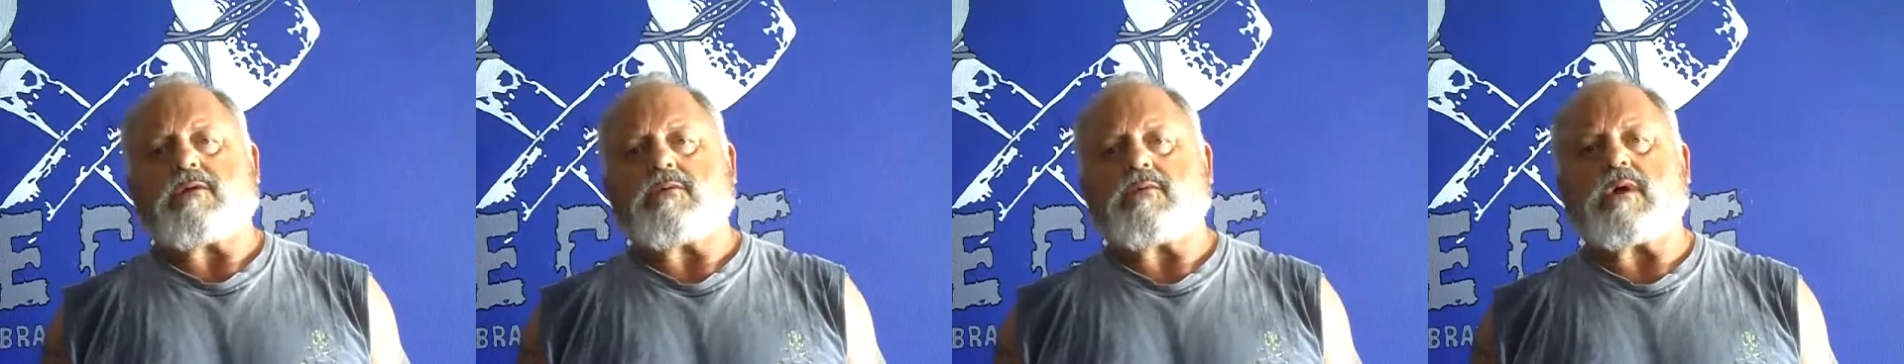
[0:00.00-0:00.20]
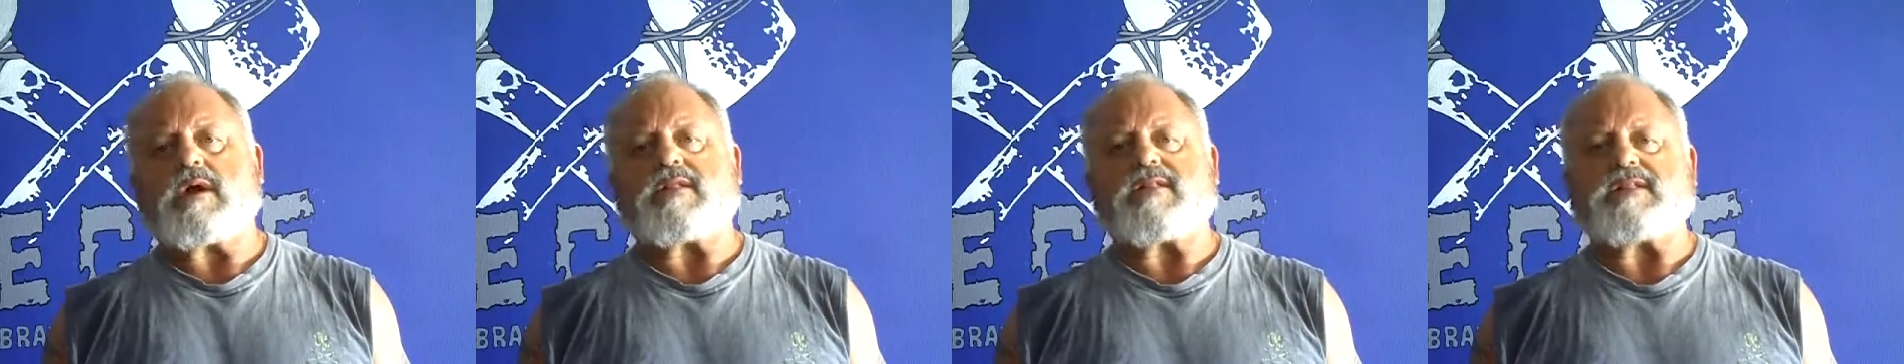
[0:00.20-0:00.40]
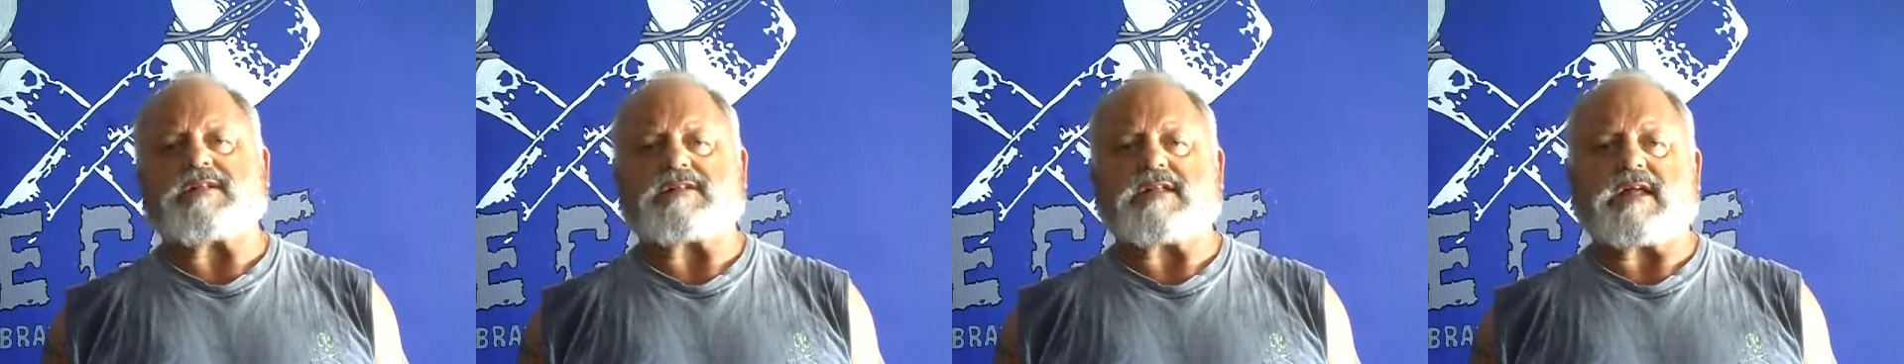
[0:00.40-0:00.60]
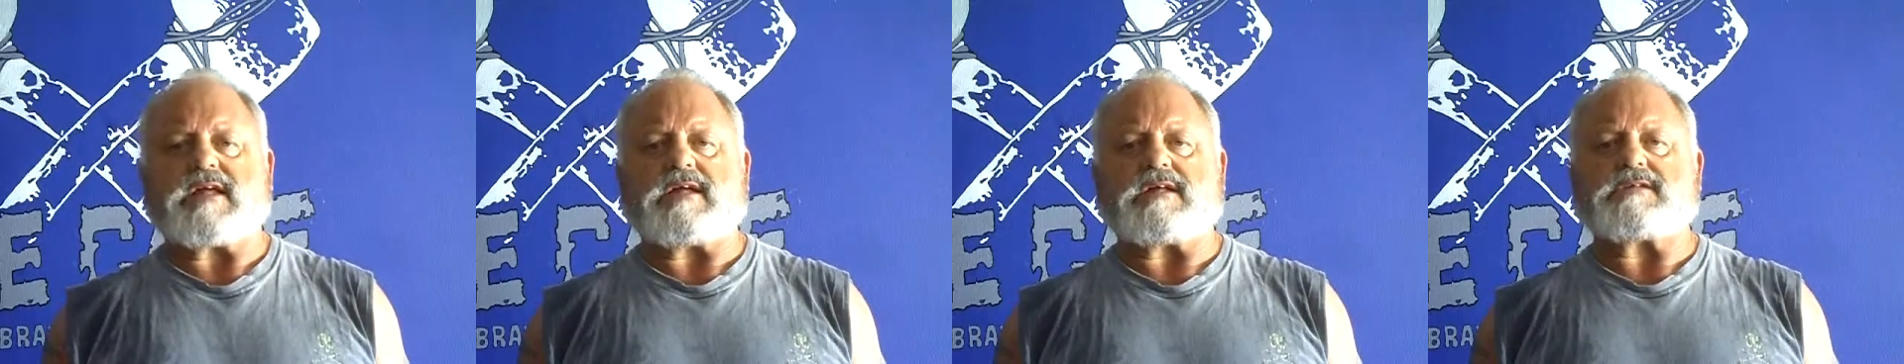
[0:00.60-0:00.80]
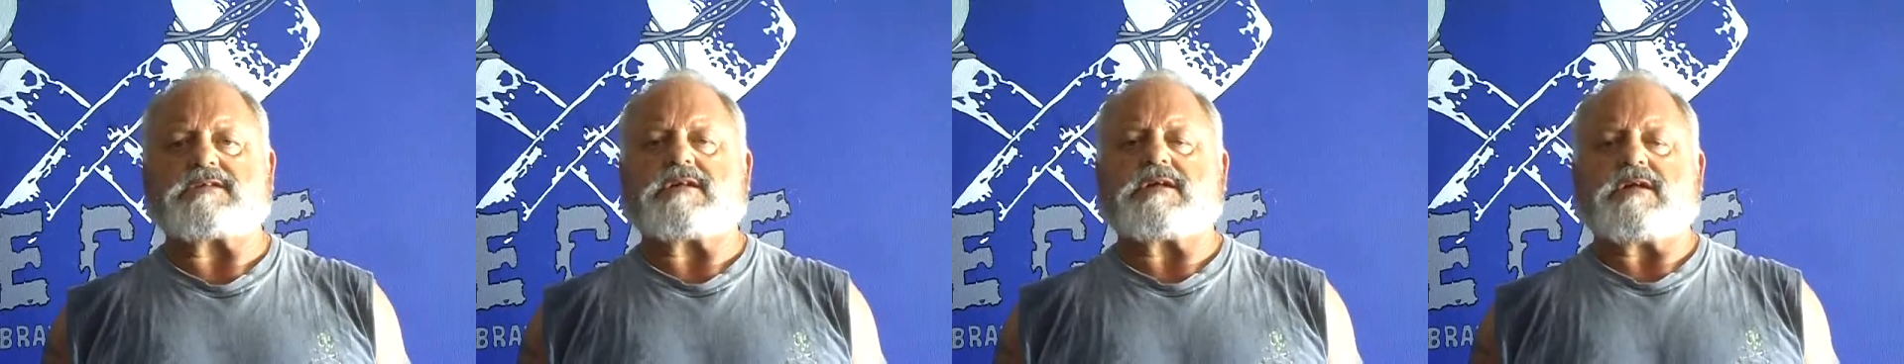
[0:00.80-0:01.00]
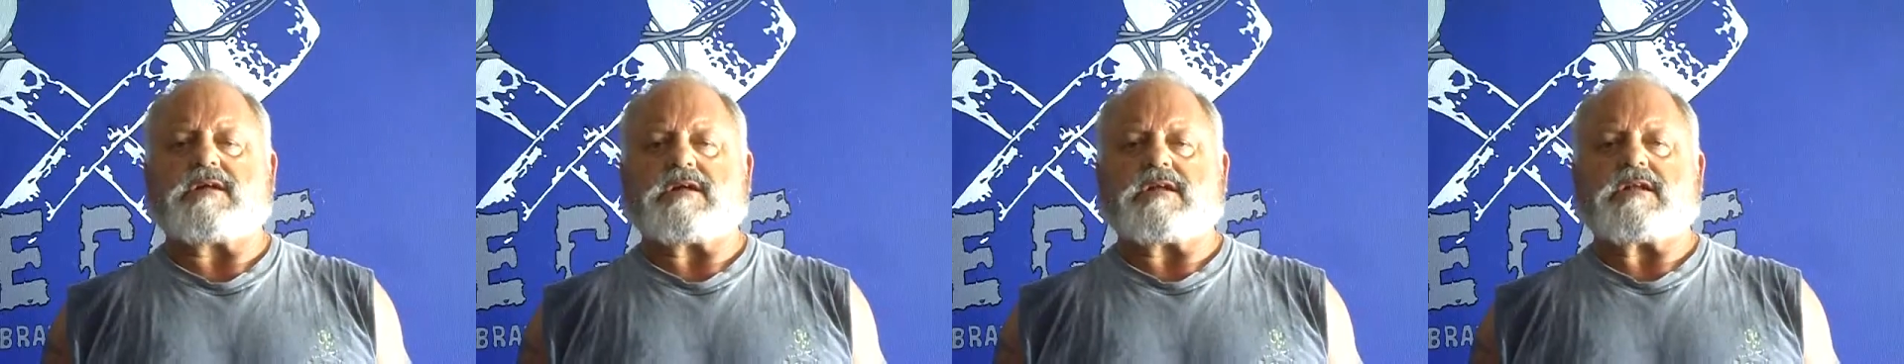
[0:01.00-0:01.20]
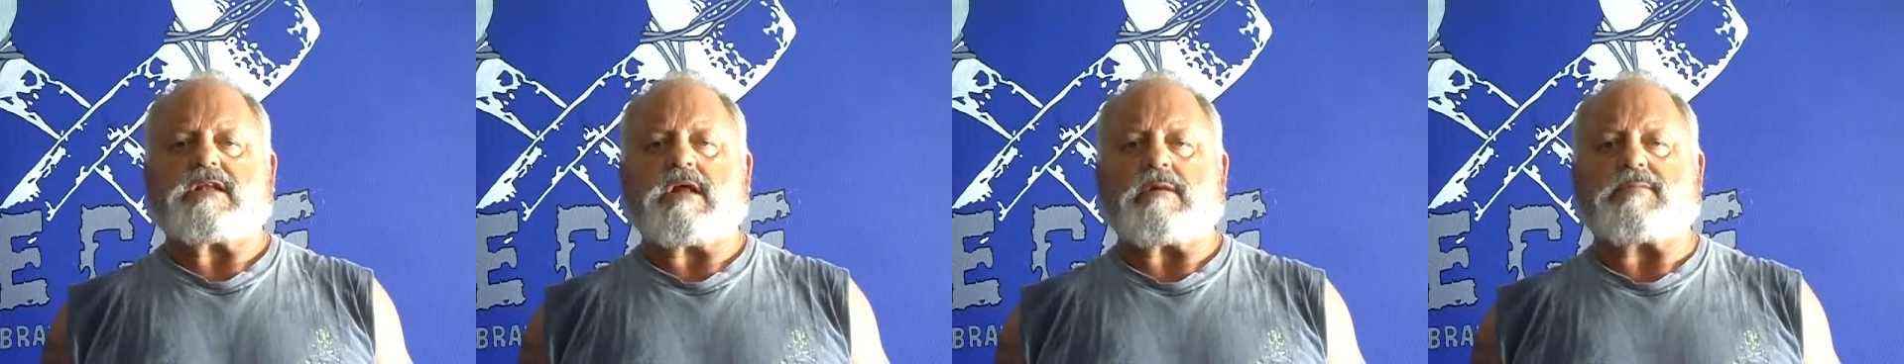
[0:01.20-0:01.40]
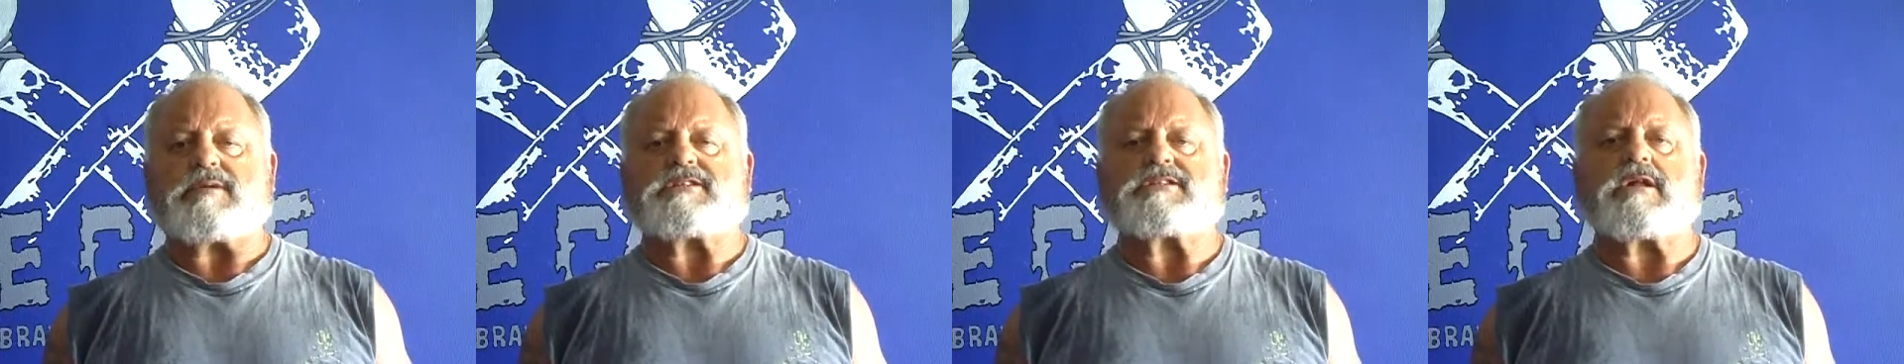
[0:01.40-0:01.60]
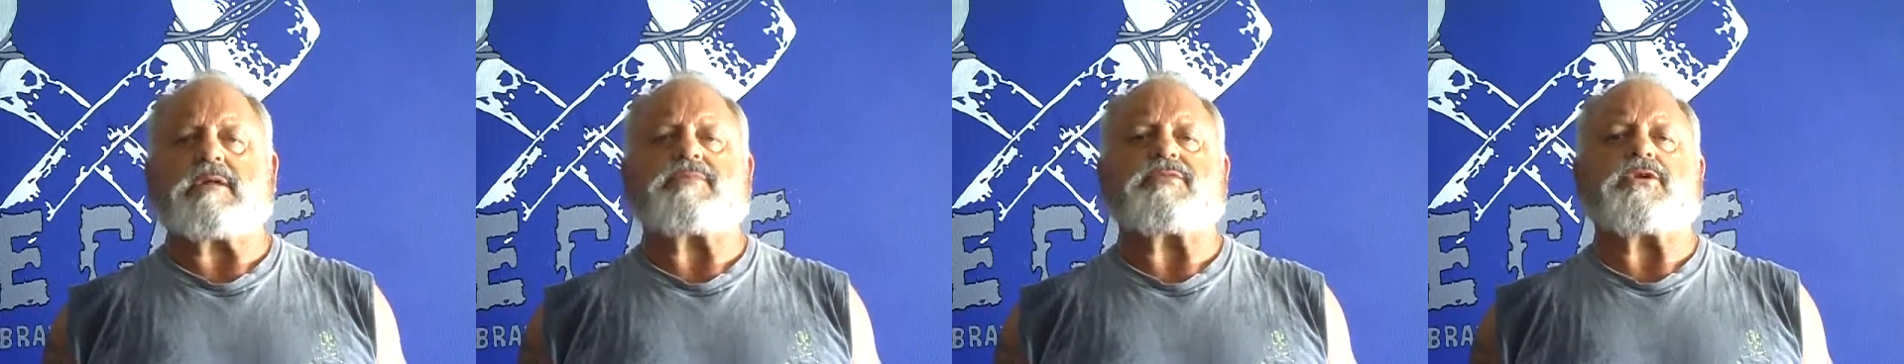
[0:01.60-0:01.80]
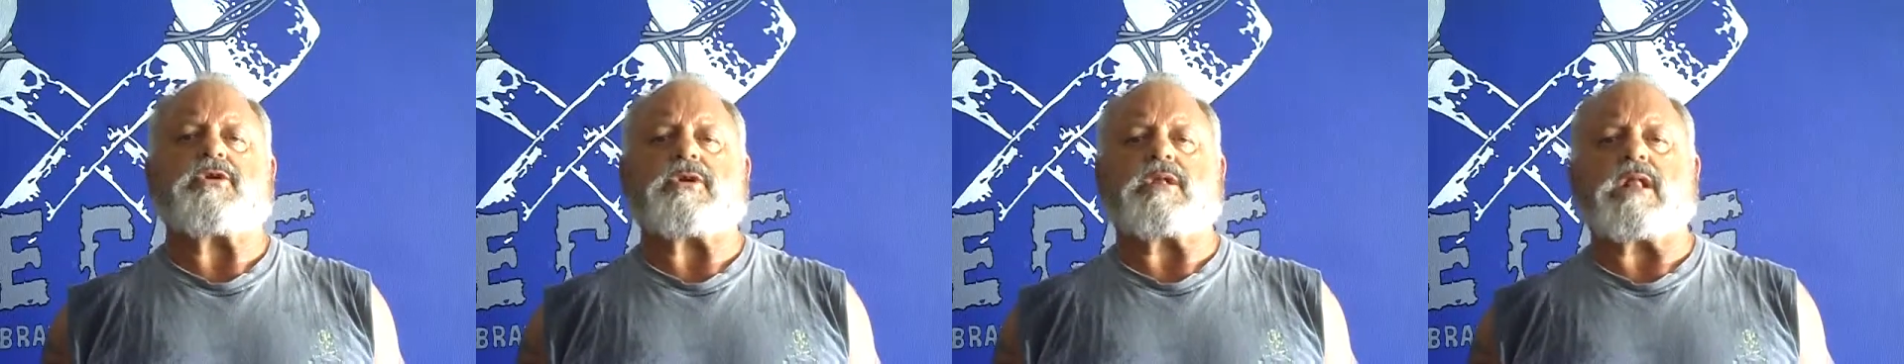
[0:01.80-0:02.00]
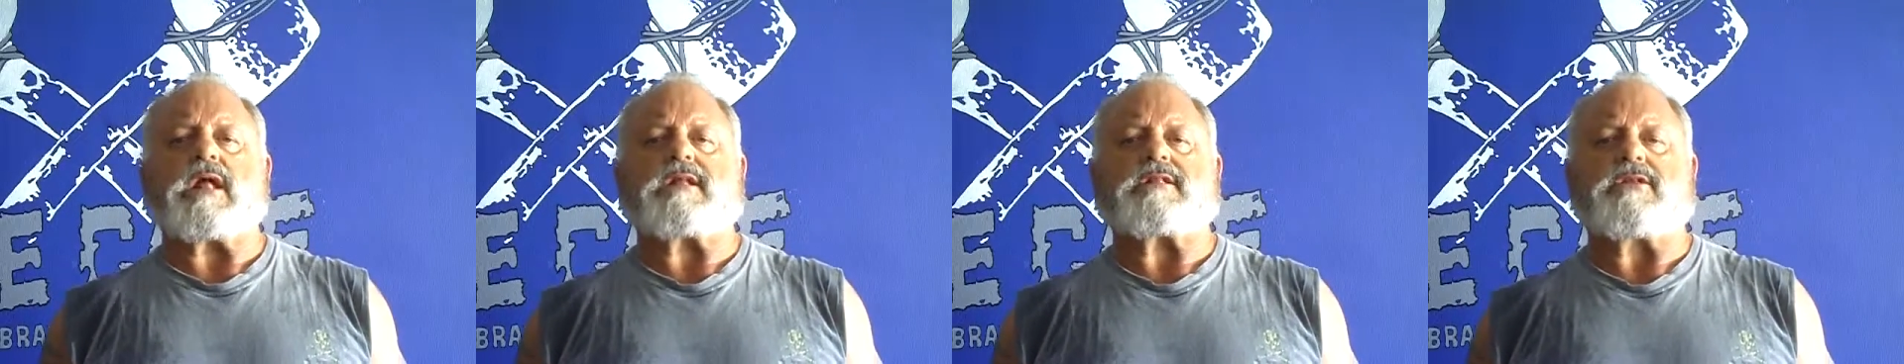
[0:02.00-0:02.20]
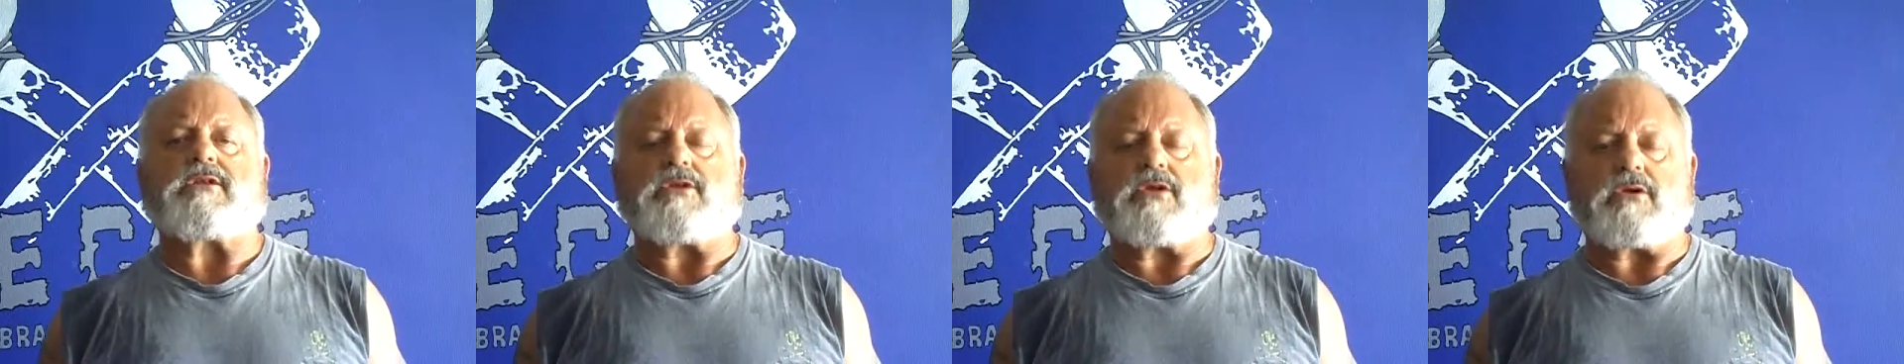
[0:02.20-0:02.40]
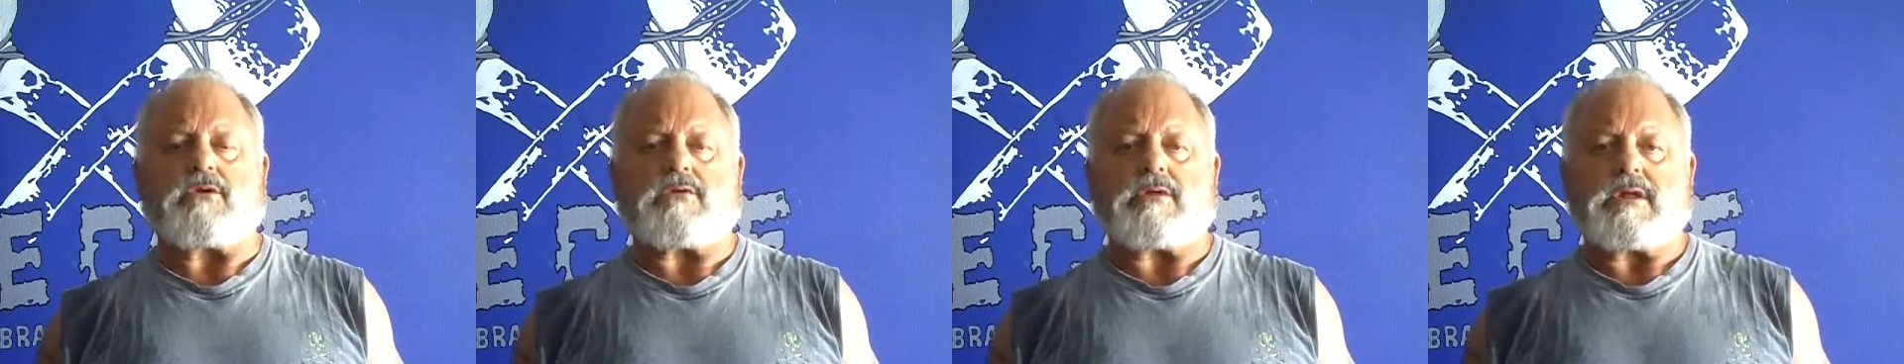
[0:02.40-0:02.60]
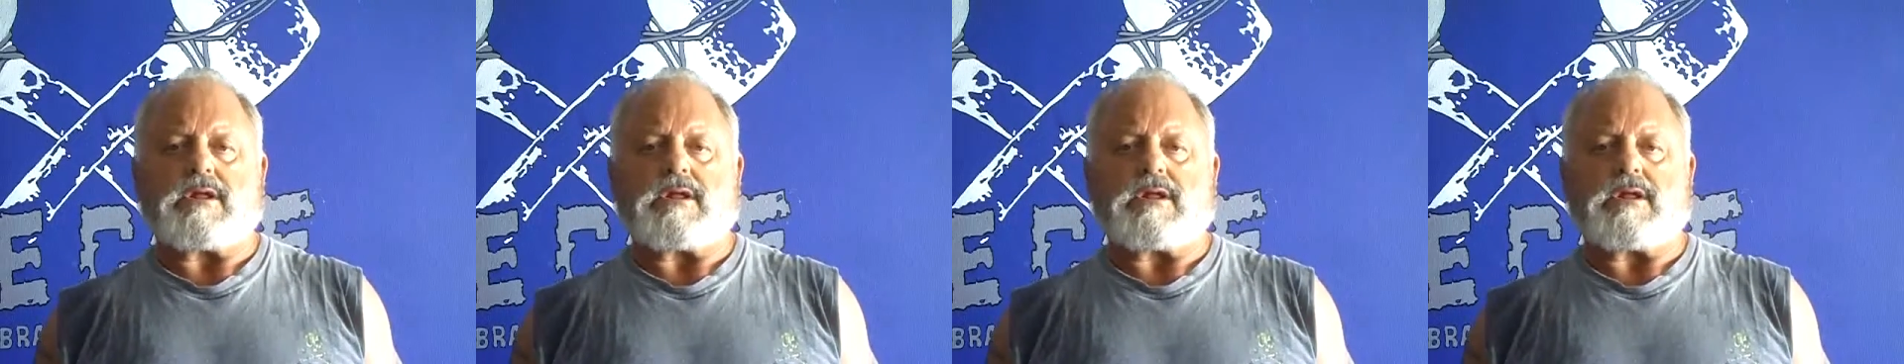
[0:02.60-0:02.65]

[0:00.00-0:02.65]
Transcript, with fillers: one of these days there'll be something you like to do.